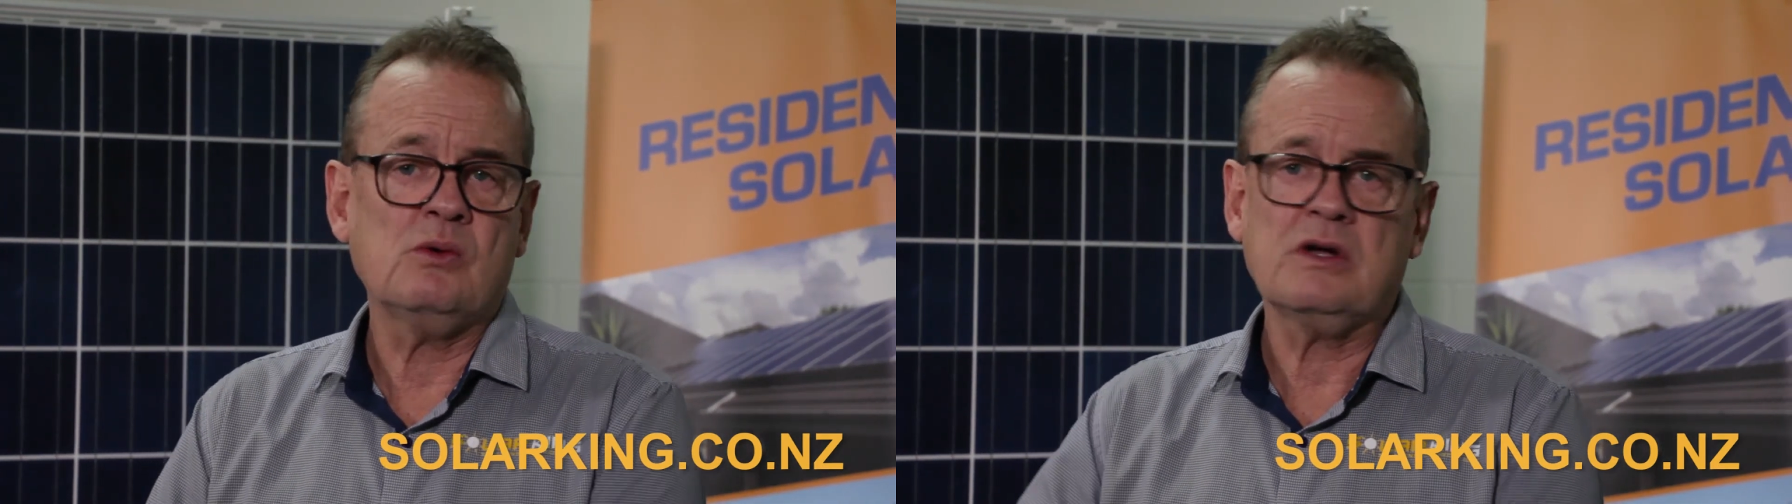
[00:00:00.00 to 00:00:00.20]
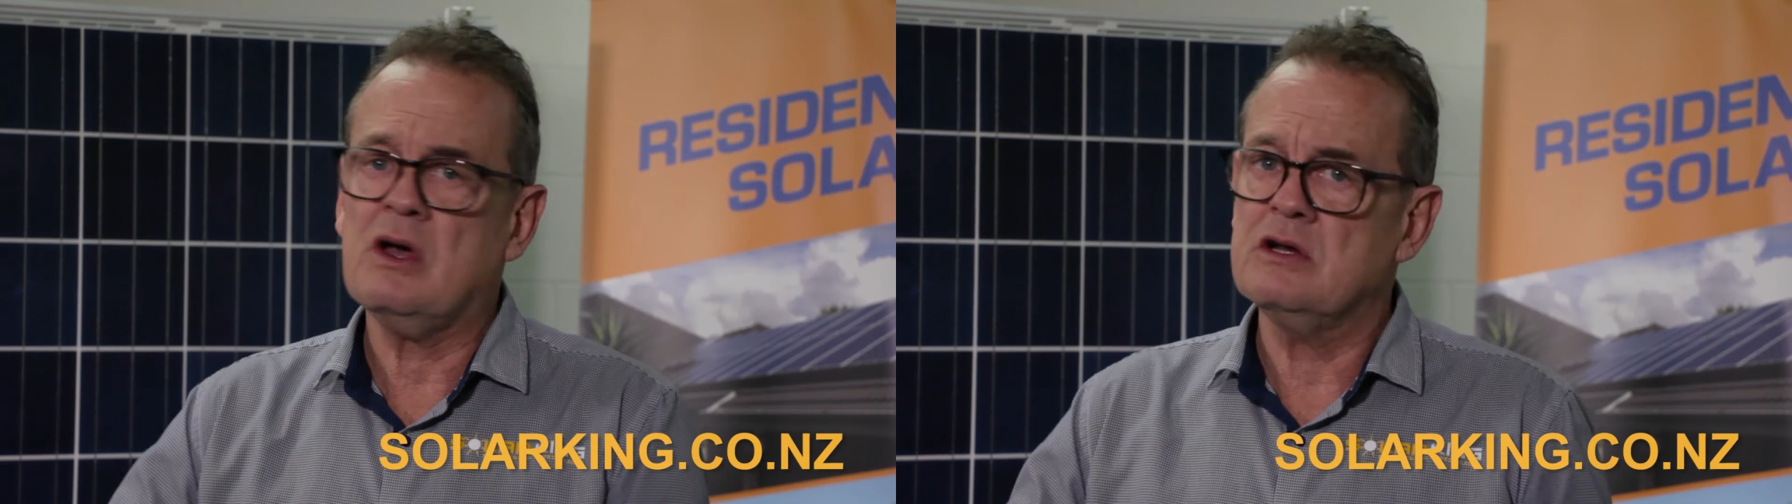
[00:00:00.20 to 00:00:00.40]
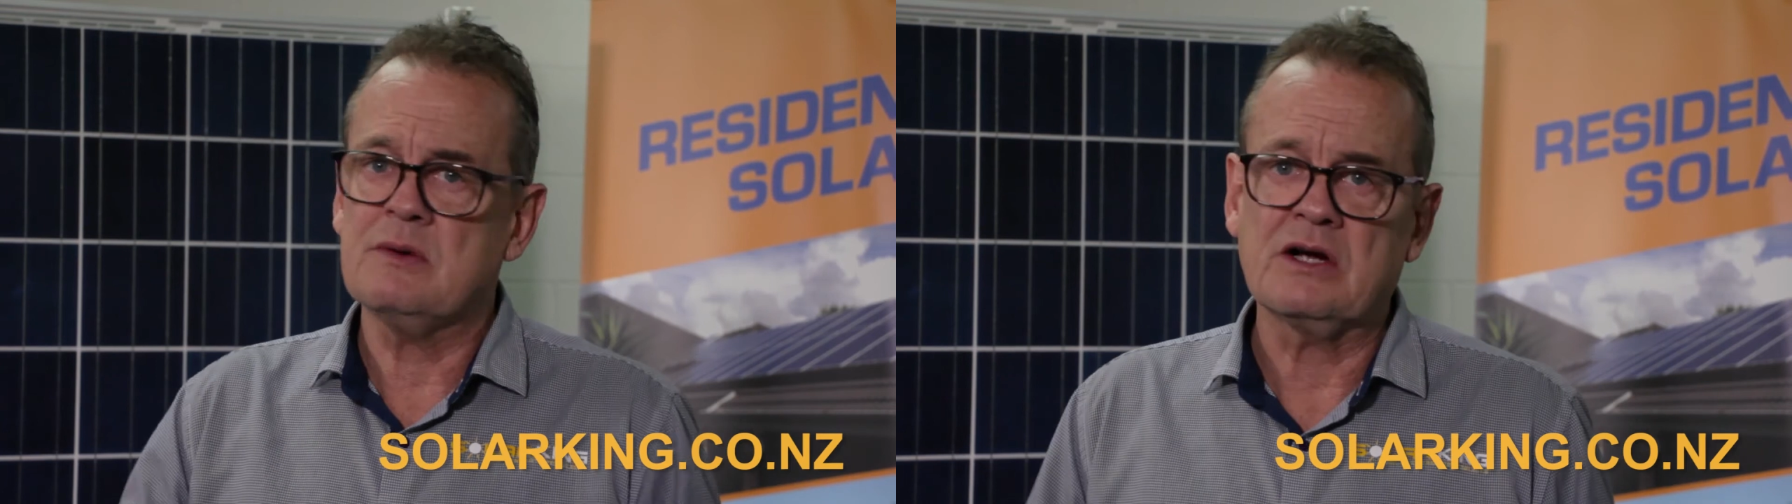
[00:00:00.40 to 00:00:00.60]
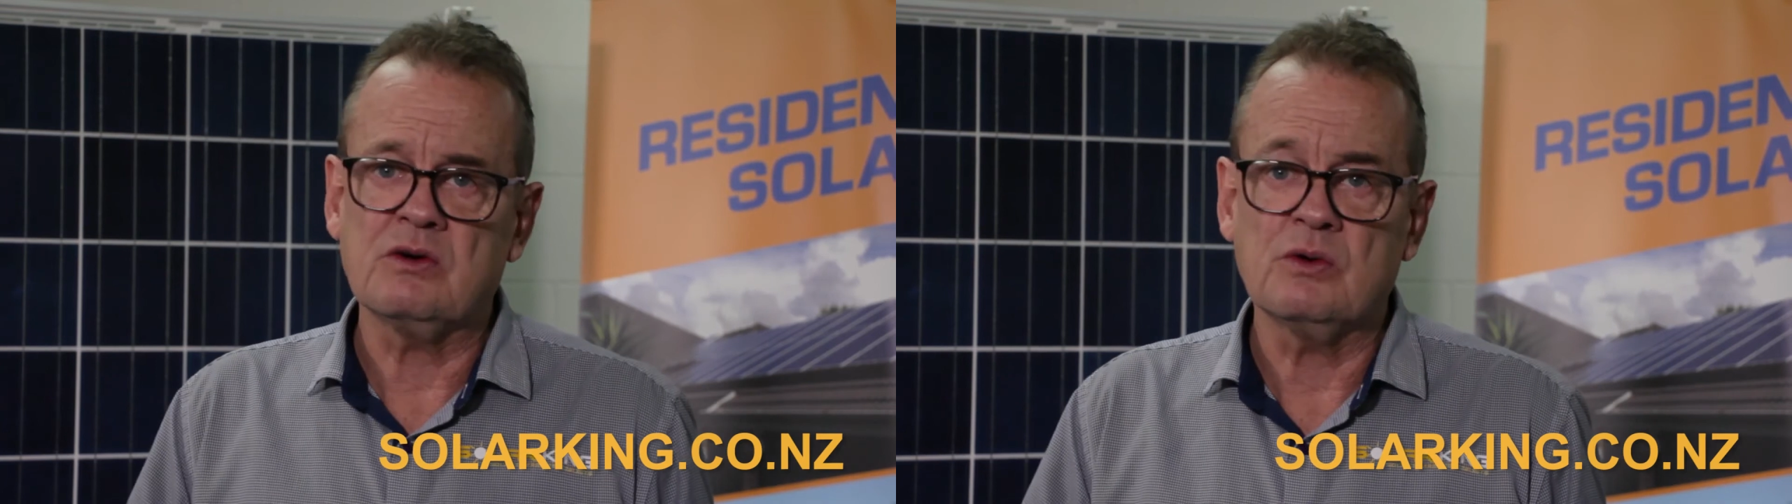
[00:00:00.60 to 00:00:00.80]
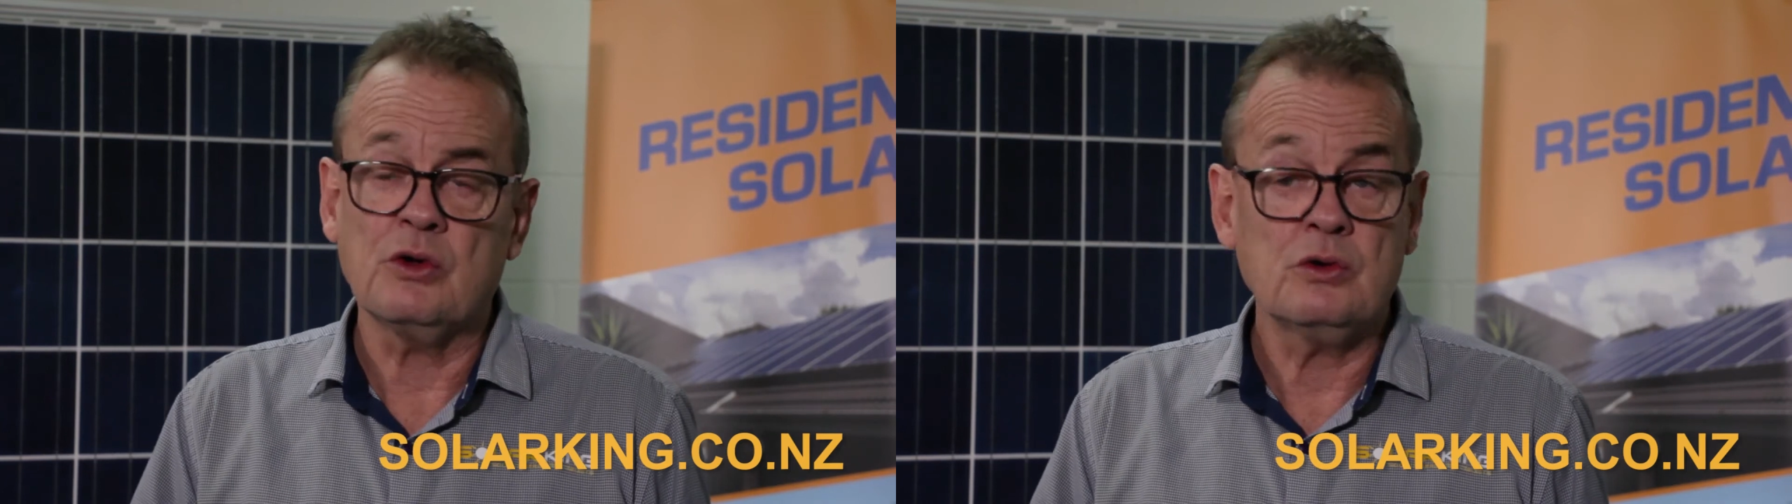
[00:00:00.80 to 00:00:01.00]
or go to
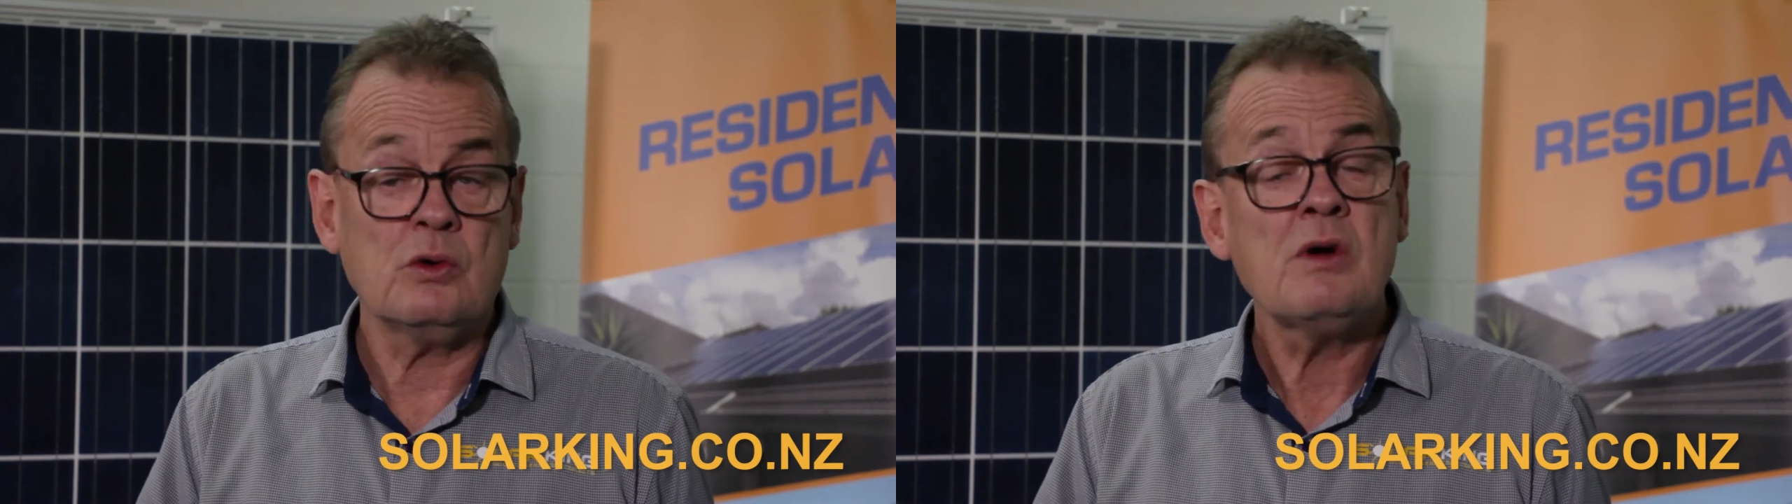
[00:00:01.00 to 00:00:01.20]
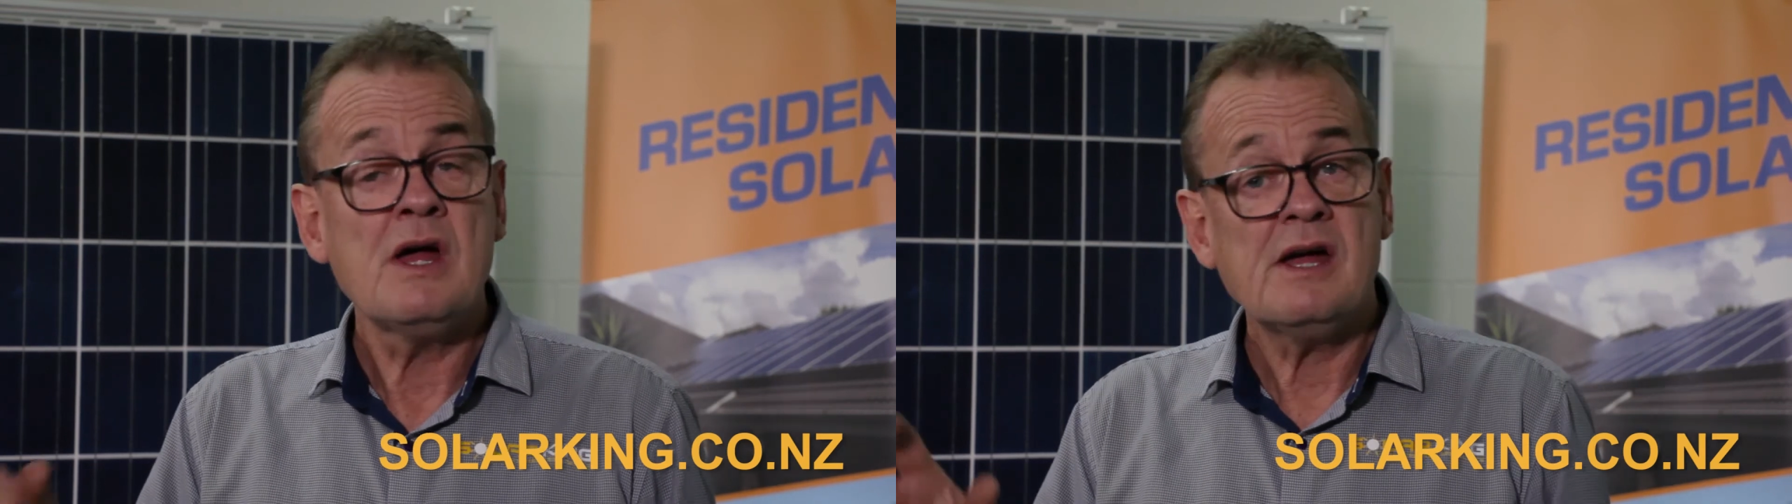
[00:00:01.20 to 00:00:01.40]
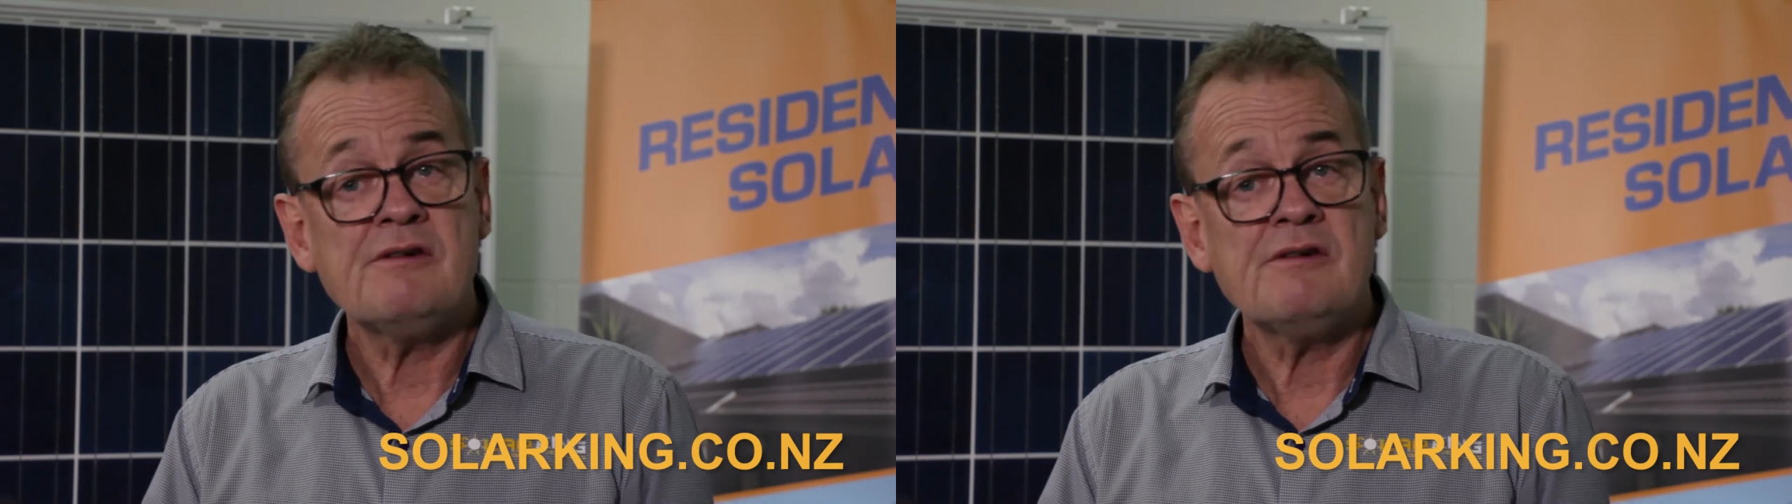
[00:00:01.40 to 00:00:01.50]
Uncle Google